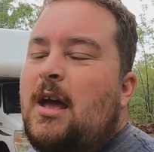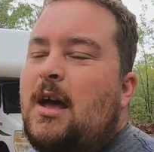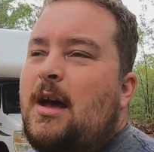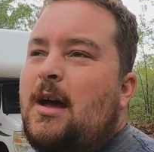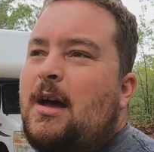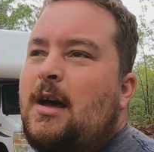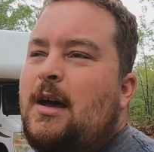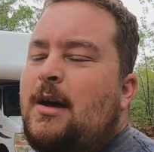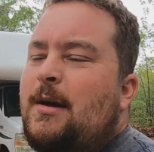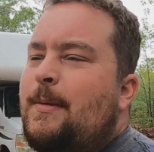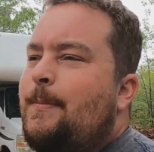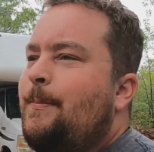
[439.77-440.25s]

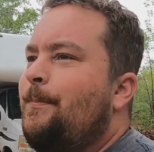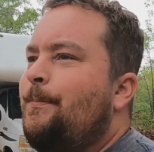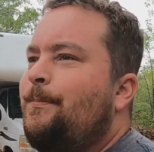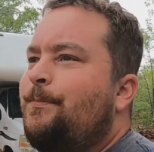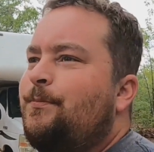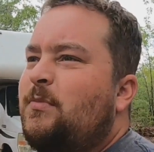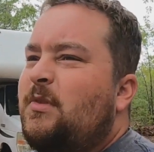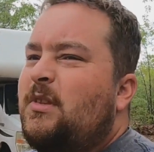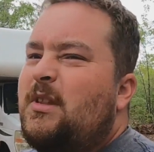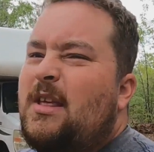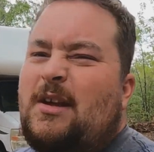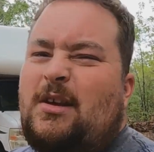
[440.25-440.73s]

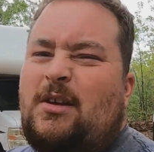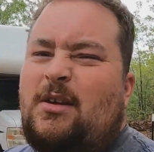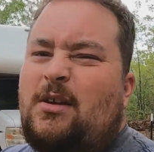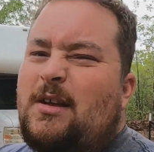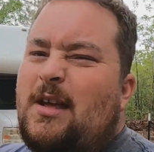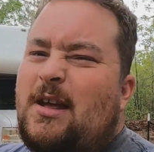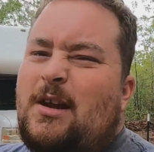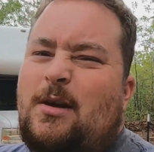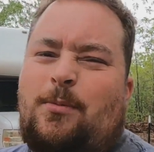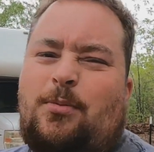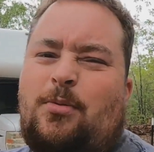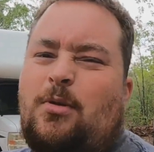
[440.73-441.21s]

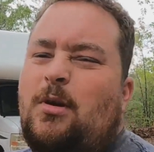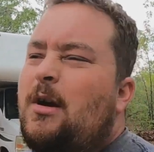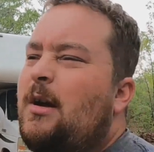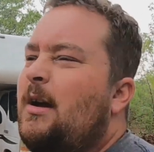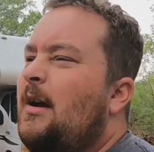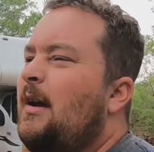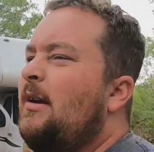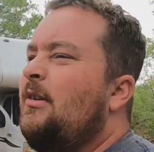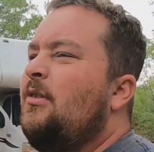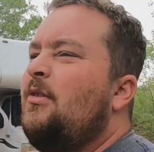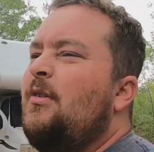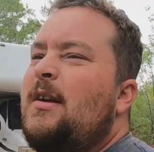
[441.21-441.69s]
like
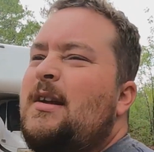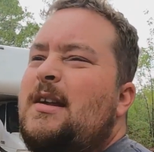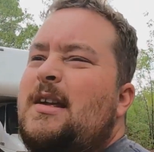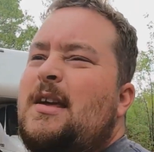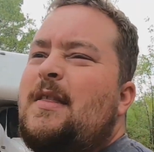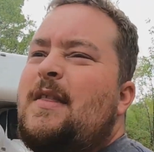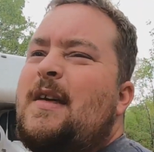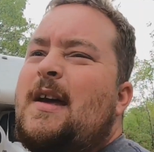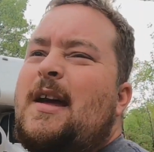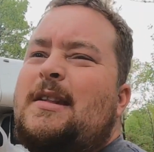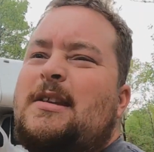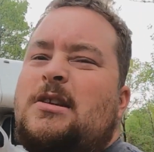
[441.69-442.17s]
Enterprise or
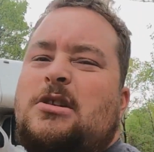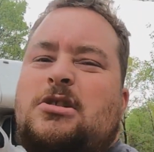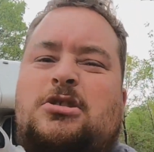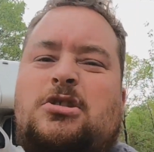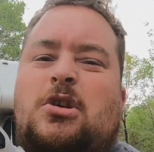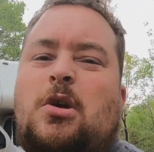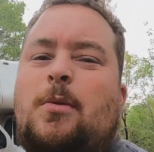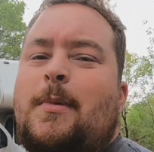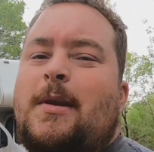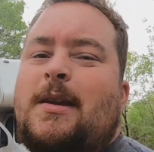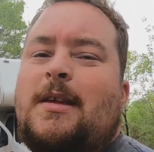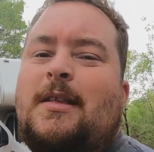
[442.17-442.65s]
any of that. There's
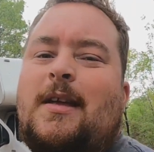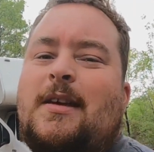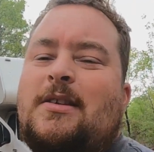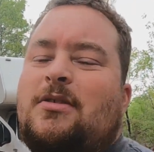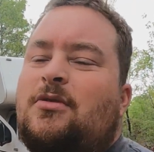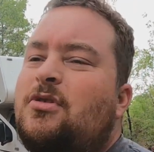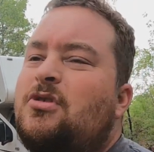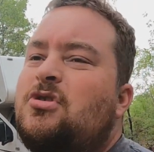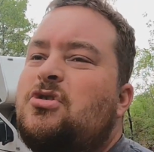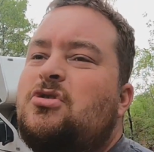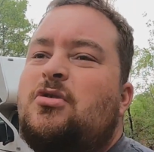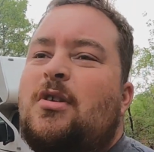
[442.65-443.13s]
so many
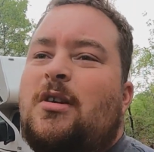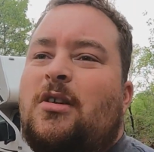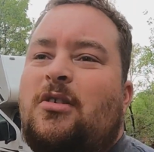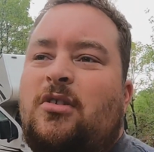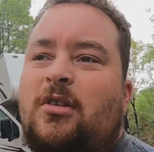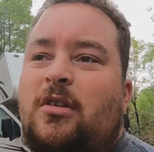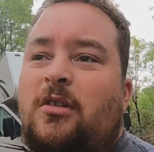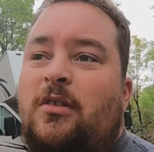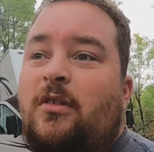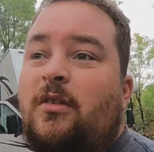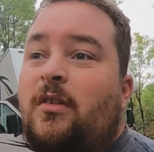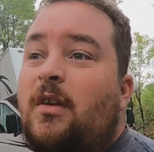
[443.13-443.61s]
less
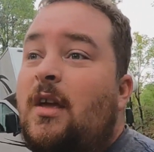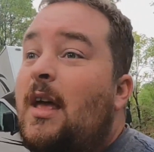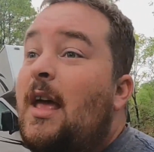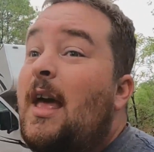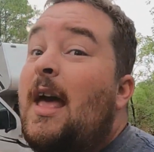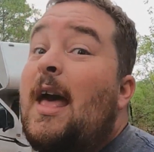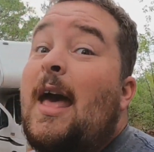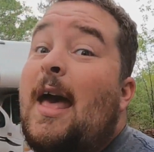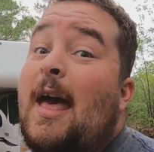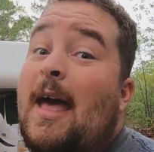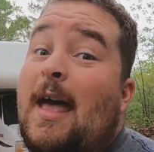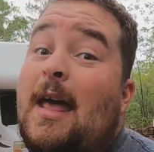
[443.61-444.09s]
restrictions,
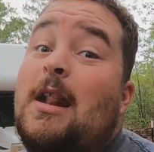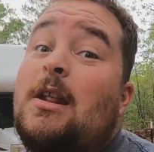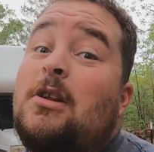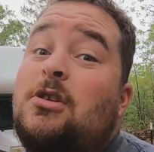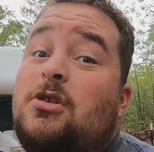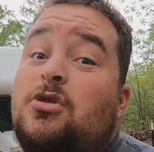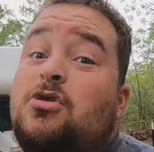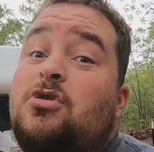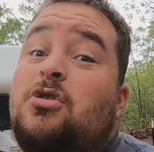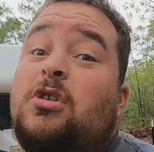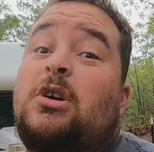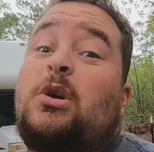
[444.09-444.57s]
and
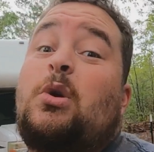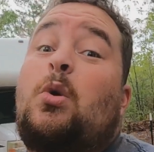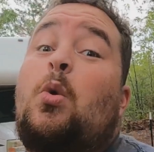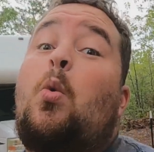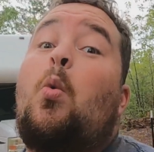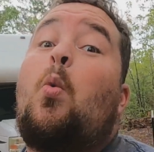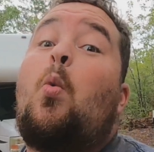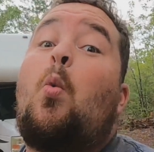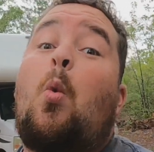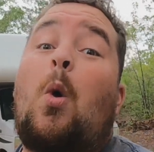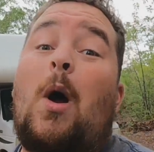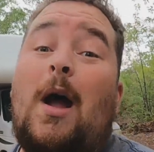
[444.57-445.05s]
it's usually
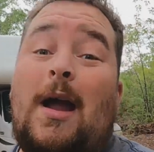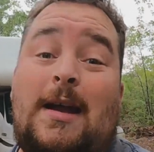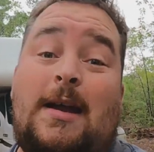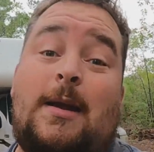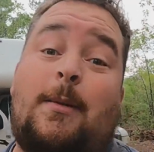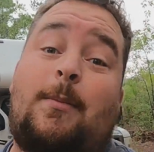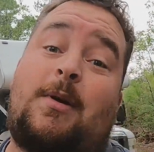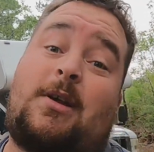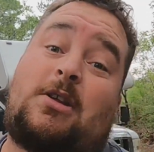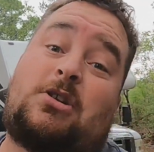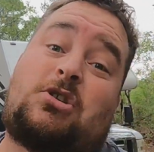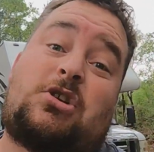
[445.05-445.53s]
quite
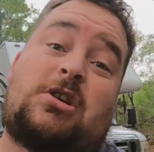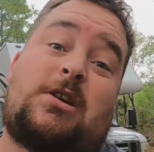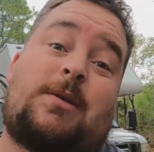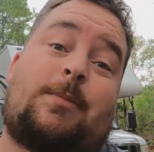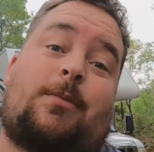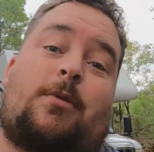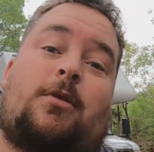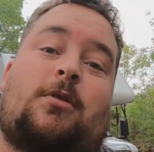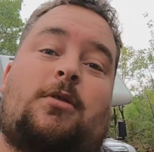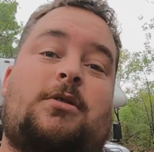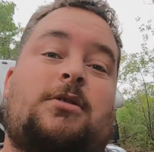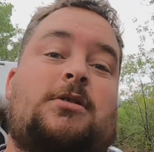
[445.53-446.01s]
a bit
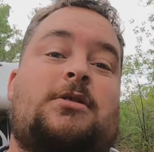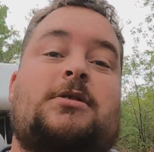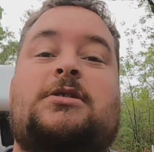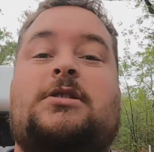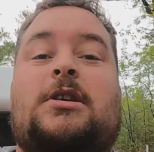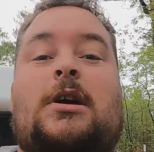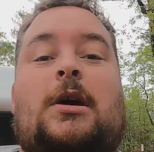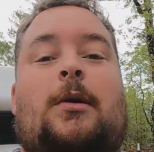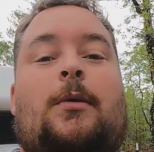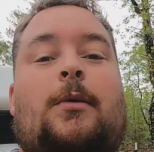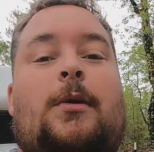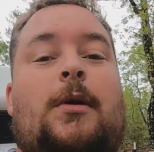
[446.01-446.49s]
cheaper.
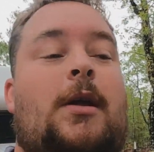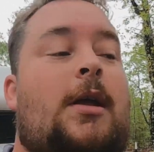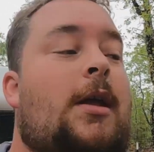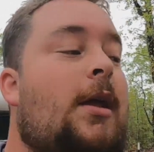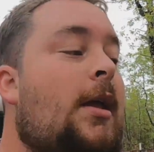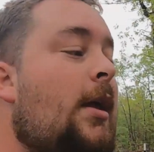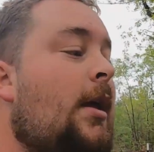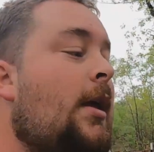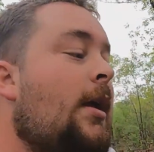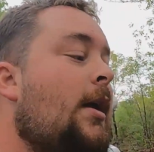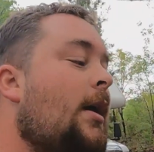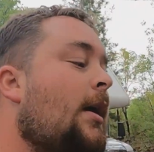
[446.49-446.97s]
So
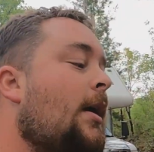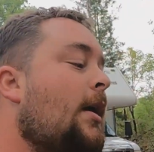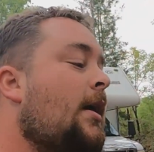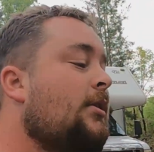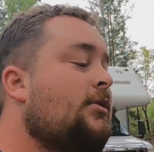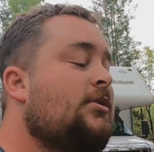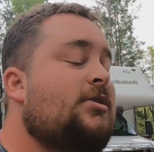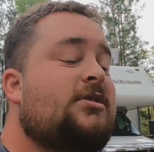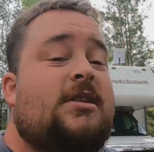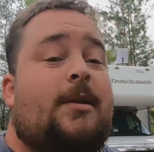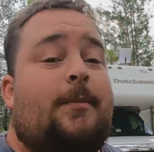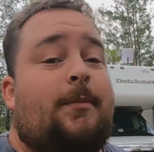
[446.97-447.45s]

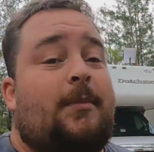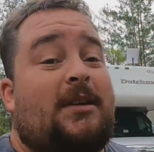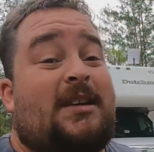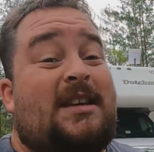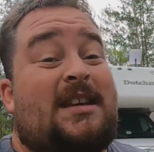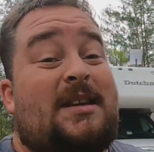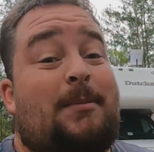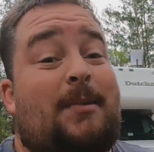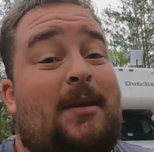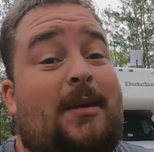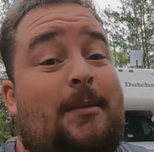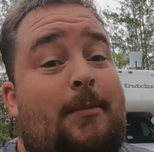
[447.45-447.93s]
just something to
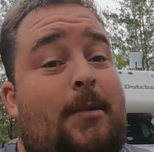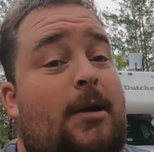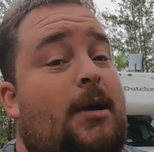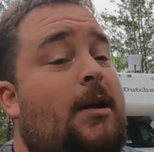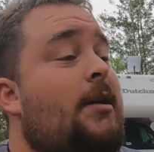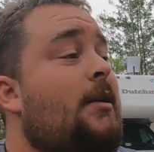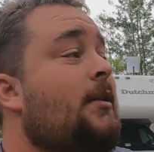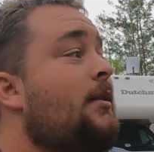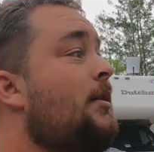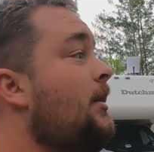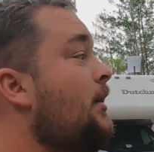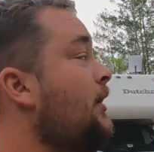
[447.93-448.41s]
keep in
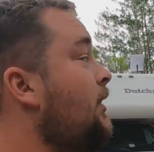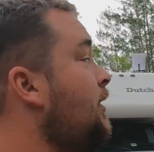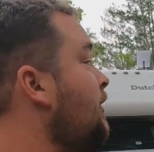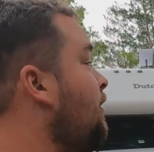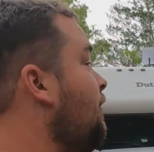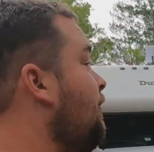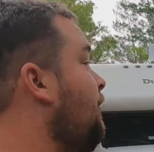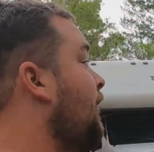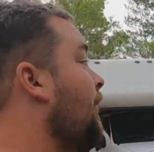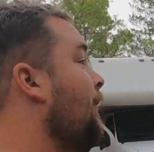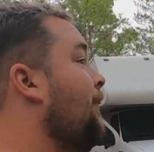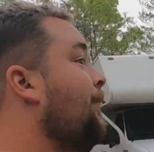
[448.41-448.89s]
mind.
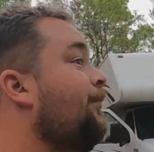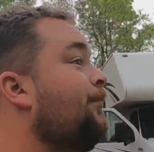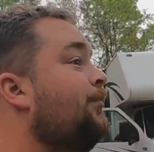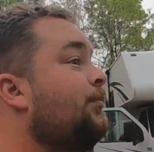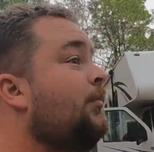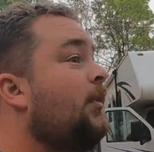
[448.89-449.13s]
But